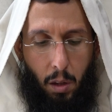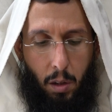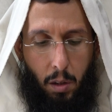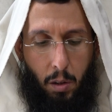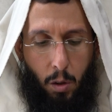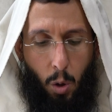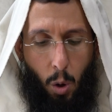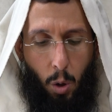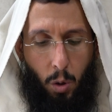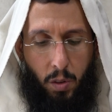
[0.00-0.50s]

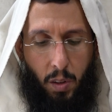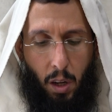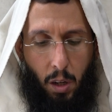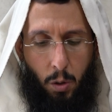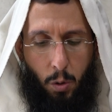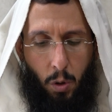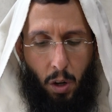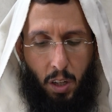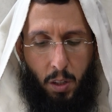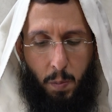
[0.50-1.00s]
it goes on
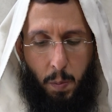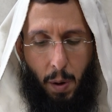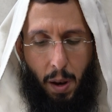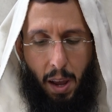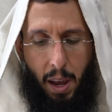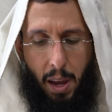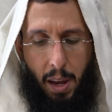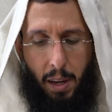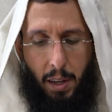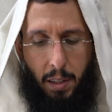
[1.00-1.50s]
to
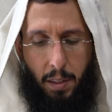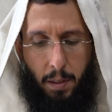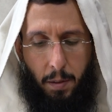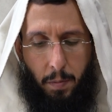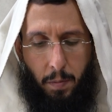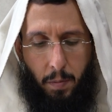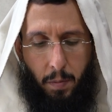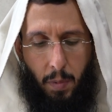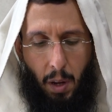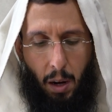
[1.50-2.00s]
explain
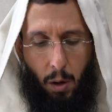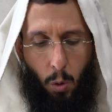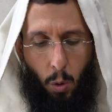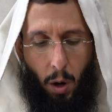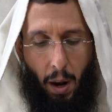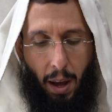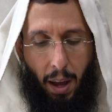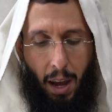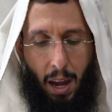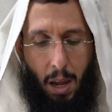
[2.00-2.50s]
that
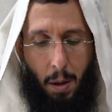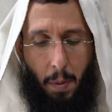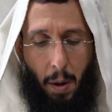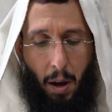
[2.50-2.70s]
Orachaim